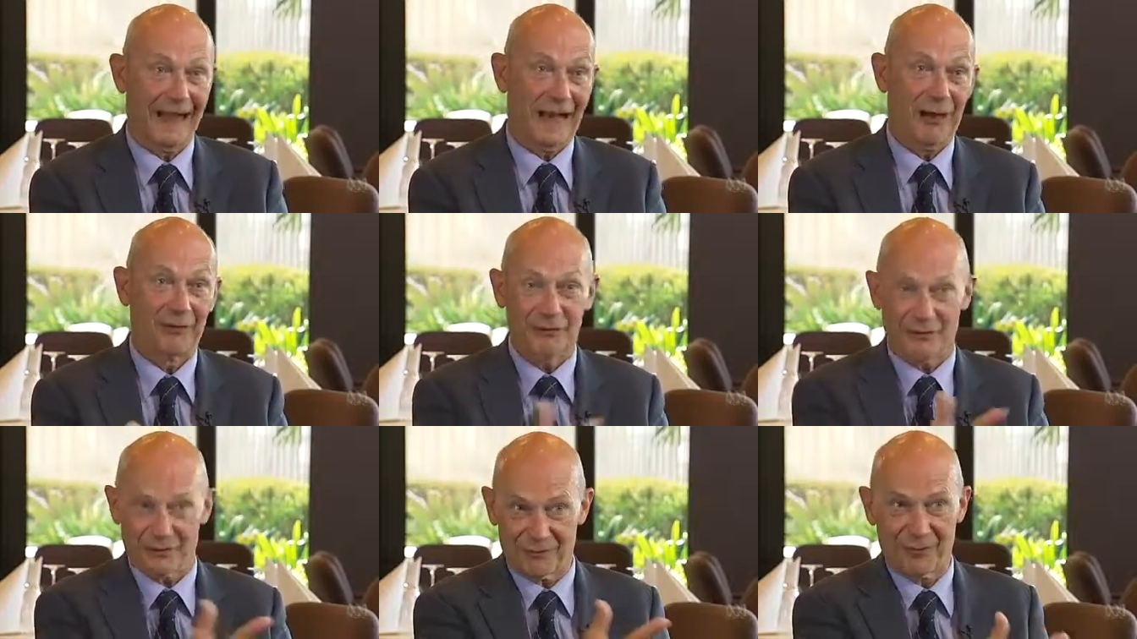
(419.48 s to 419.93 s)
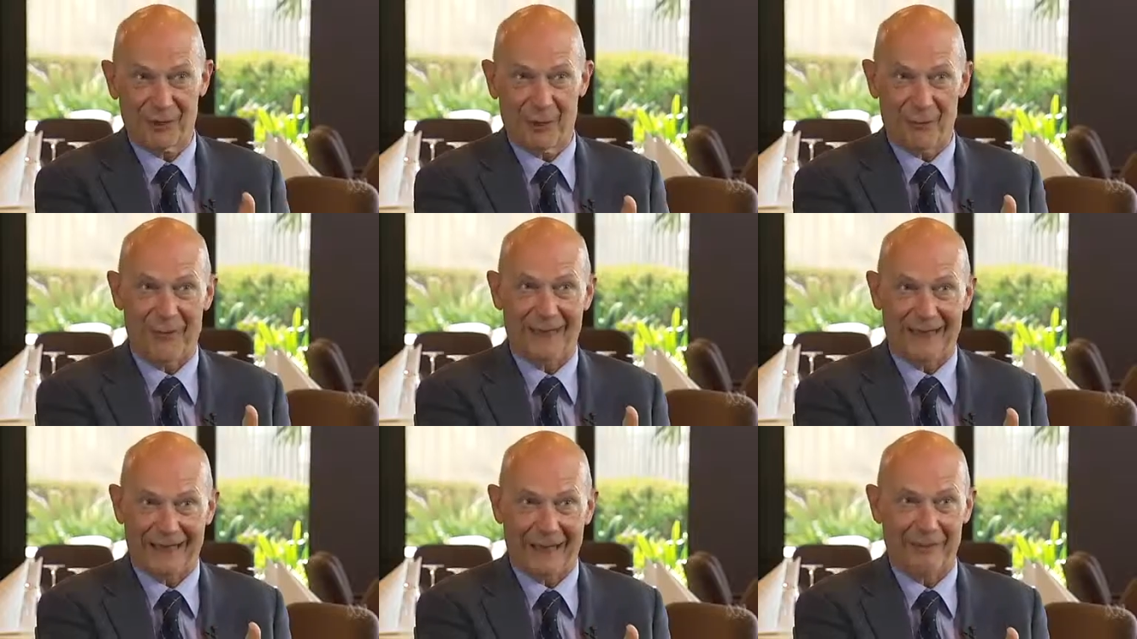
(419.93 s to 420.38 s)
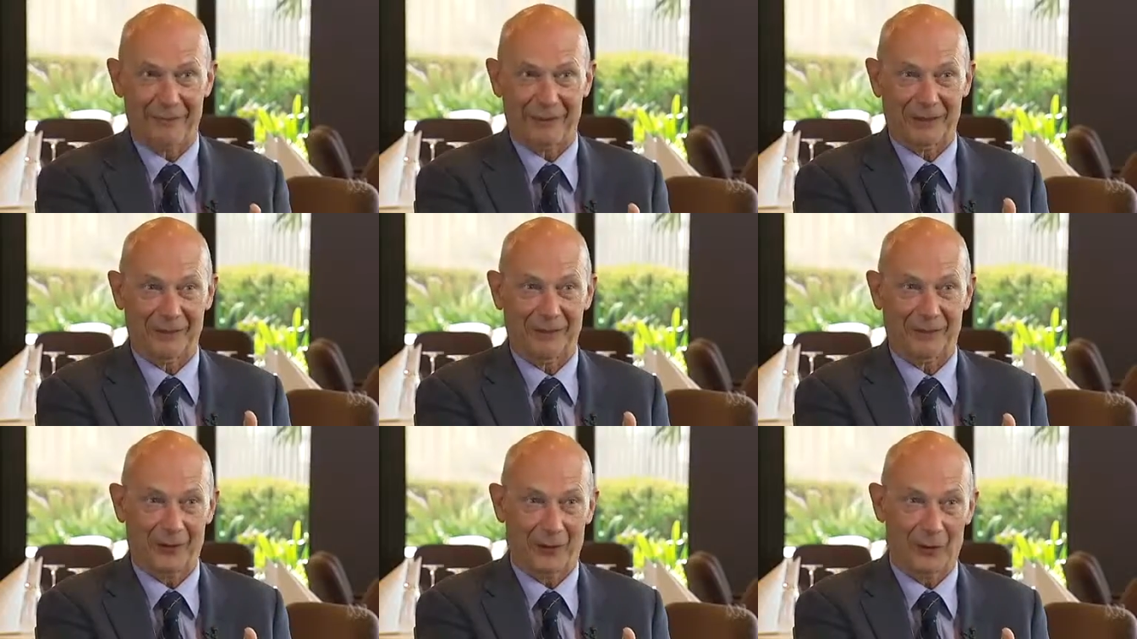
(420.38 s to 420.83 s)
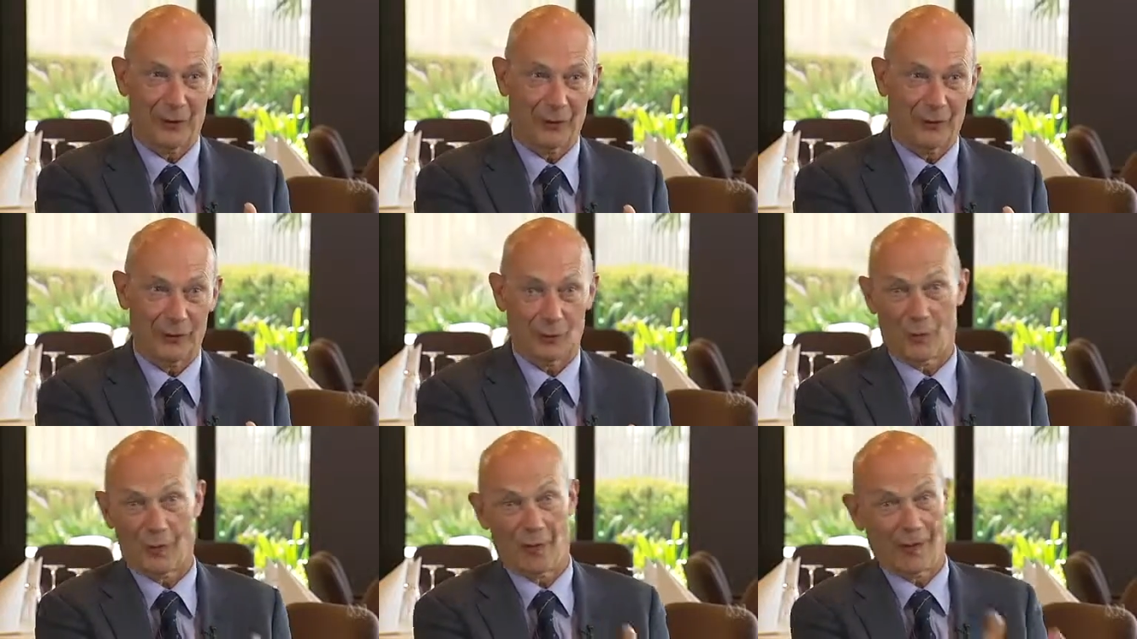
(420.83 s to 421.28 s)
outgoing capital
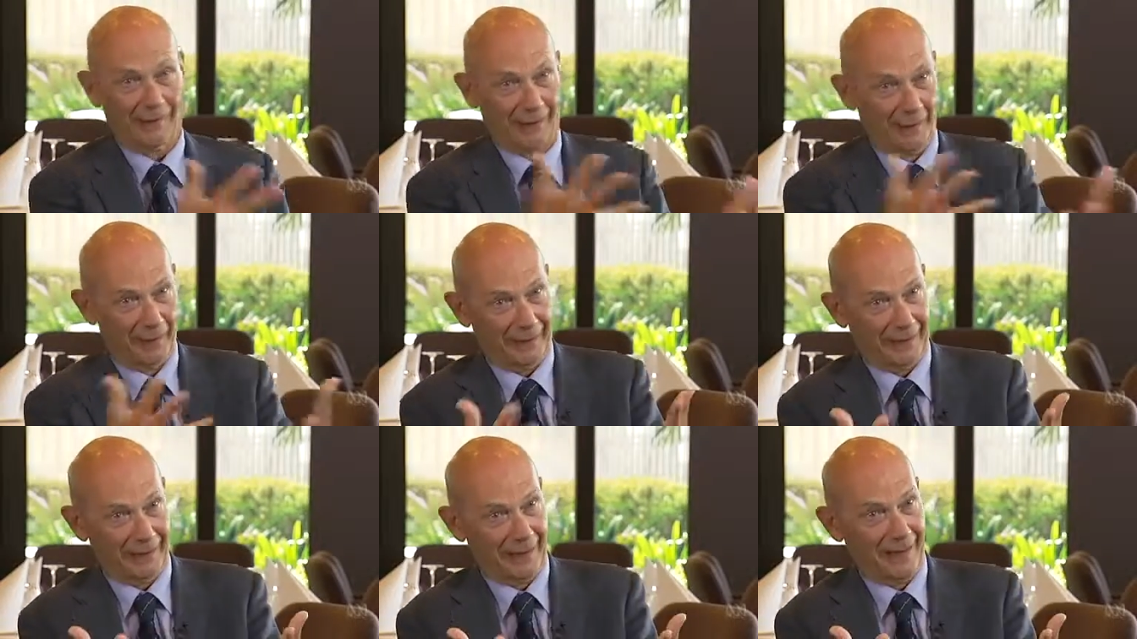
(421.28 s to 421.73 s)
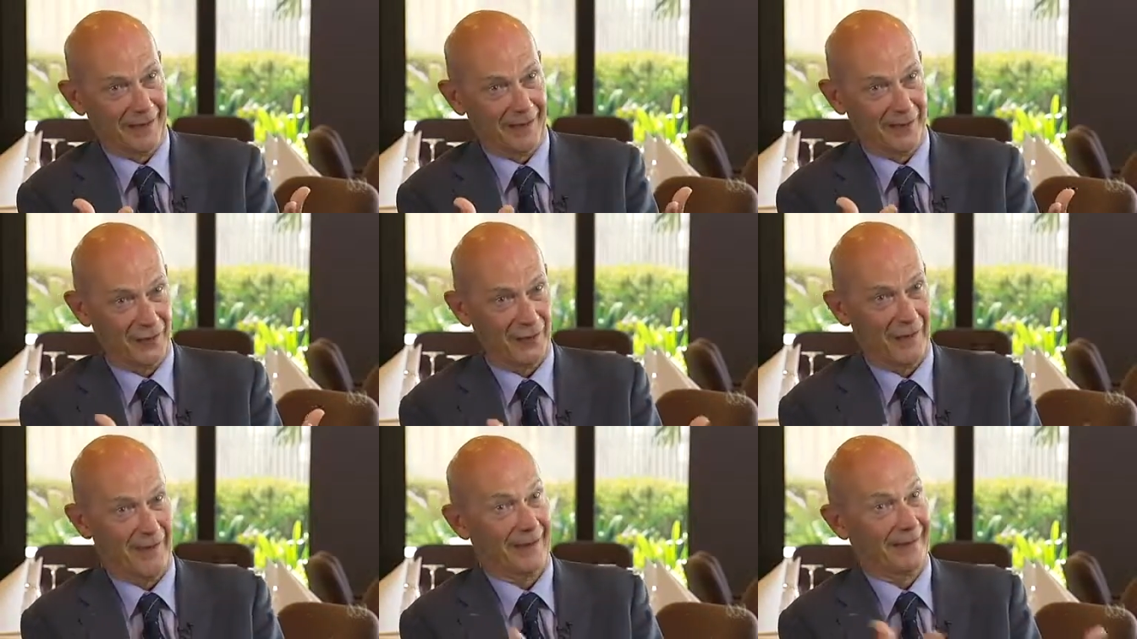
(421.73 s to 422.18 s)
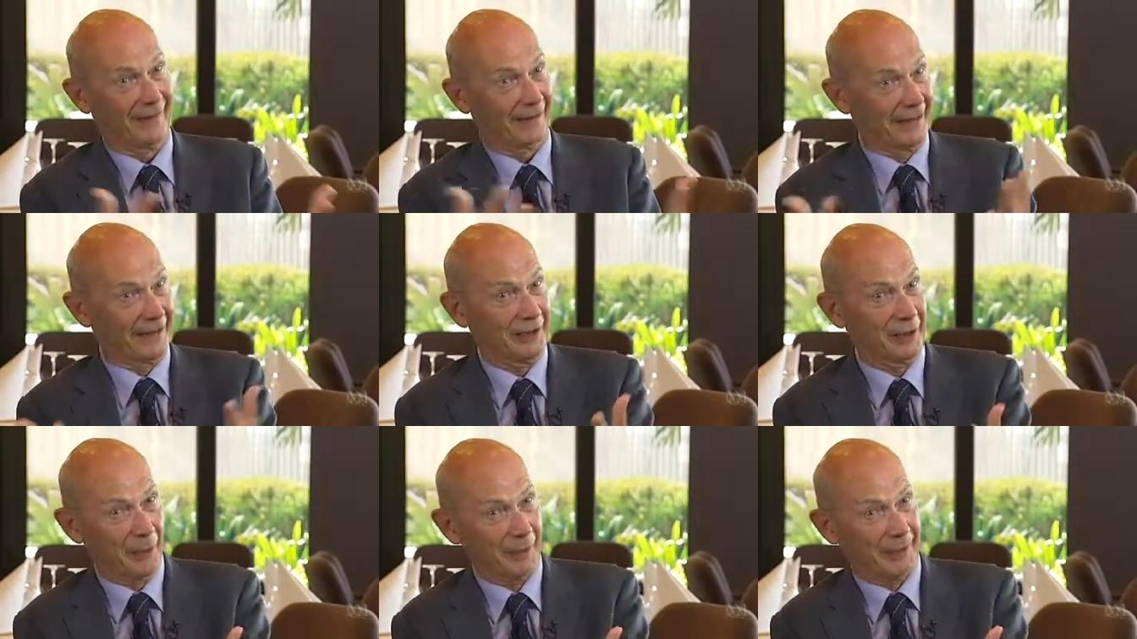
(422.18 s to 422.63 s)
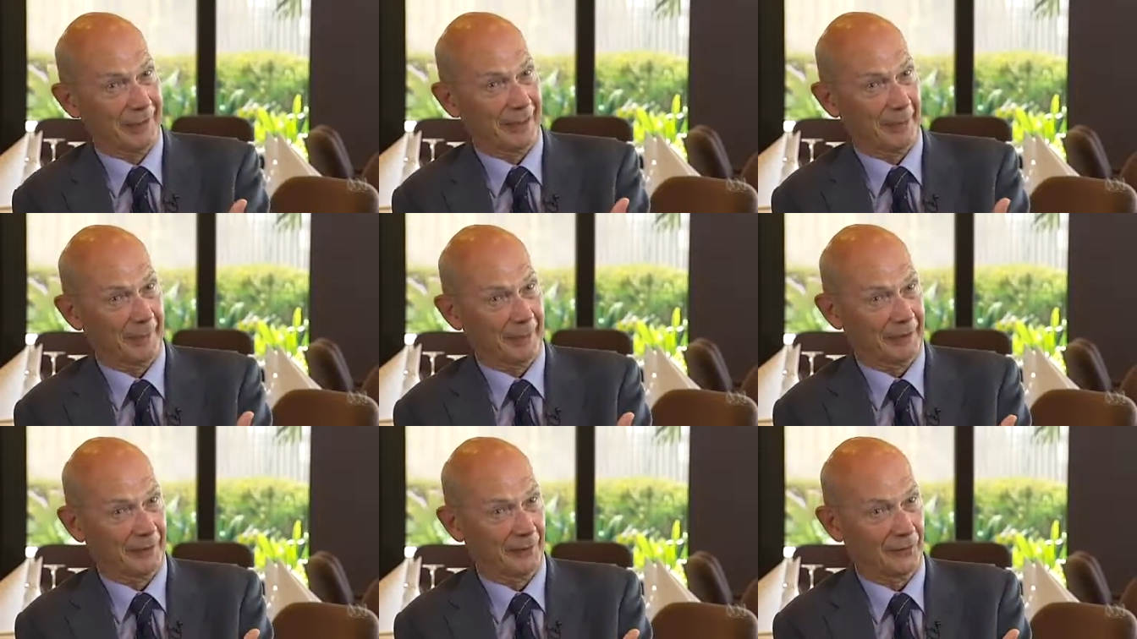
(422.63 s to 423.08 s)
flows were a bit larger than ingoing
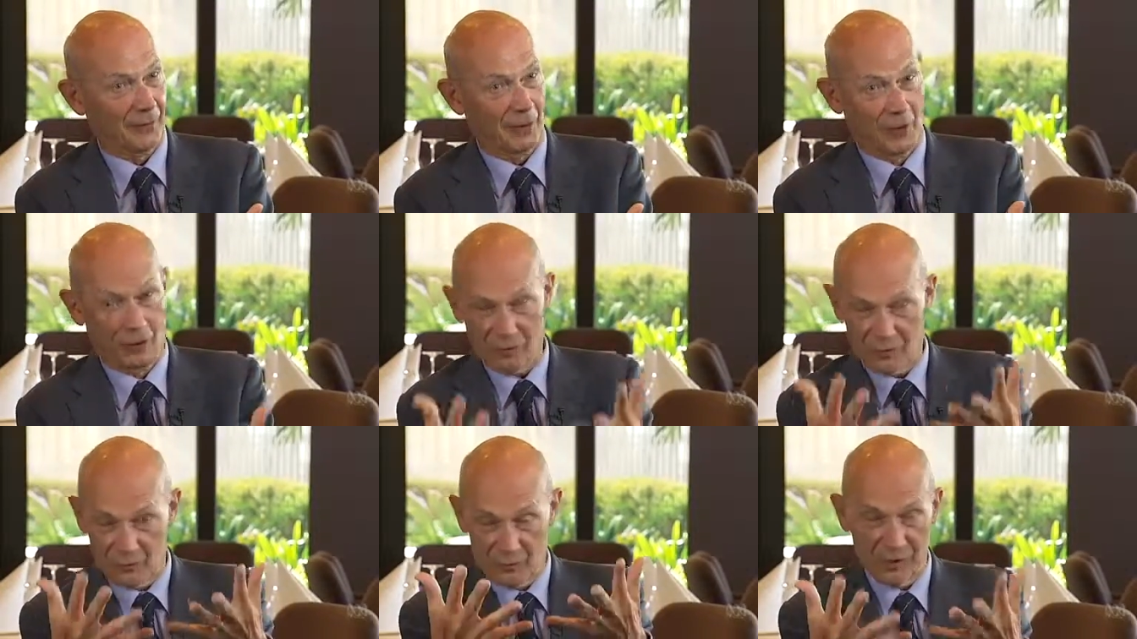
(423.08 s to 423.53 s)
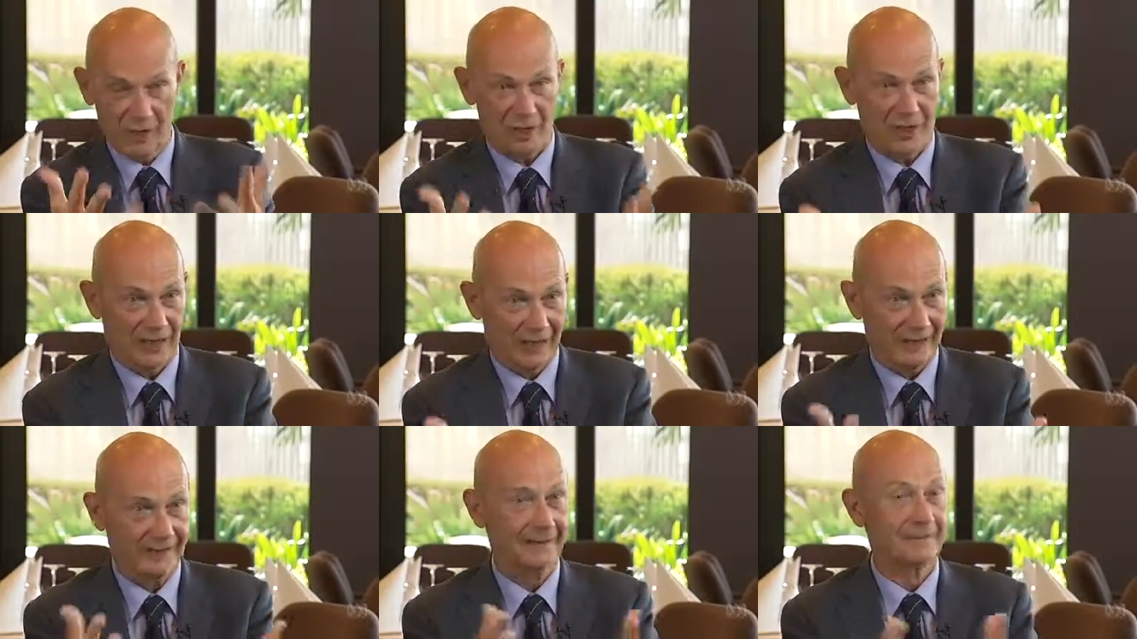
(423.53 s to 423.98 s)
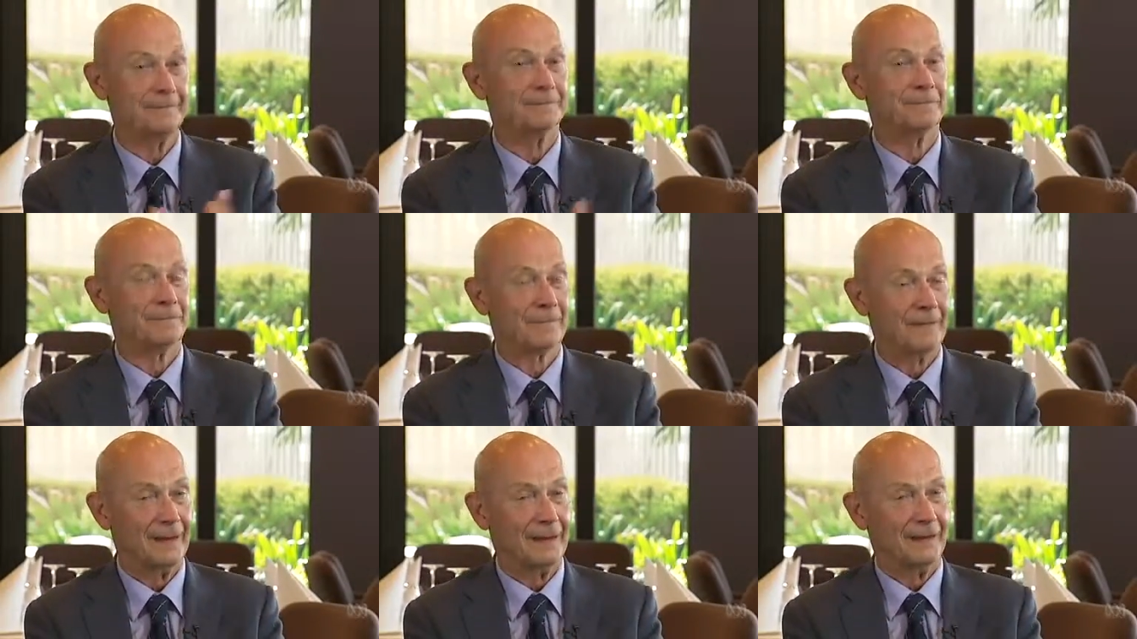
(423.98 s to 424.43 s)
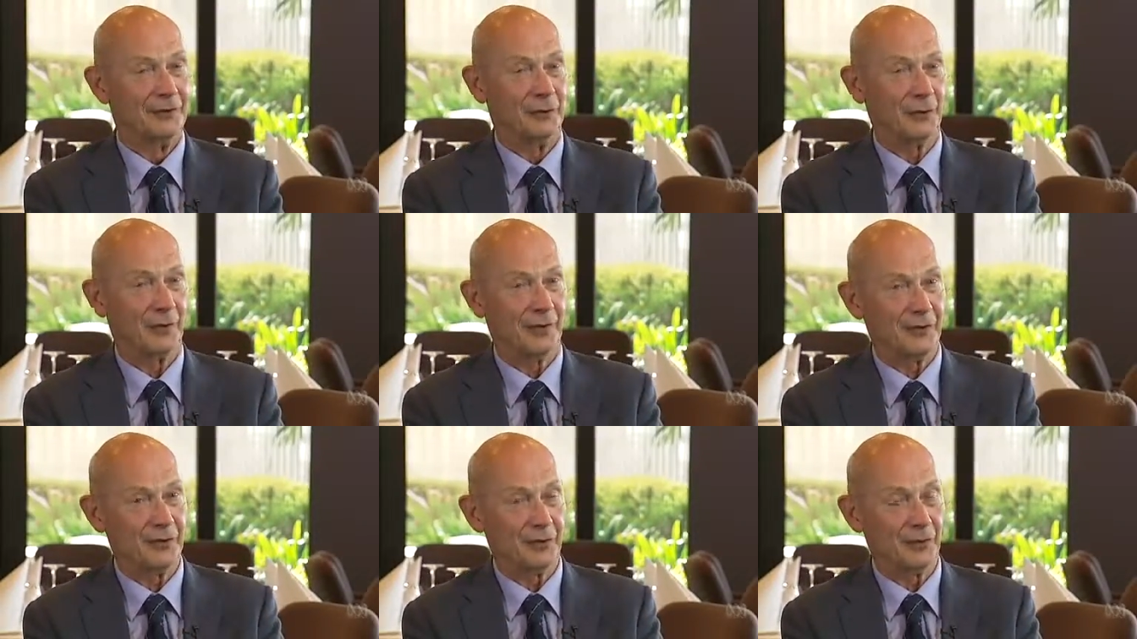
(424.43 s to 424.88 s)
capital flows, which led to this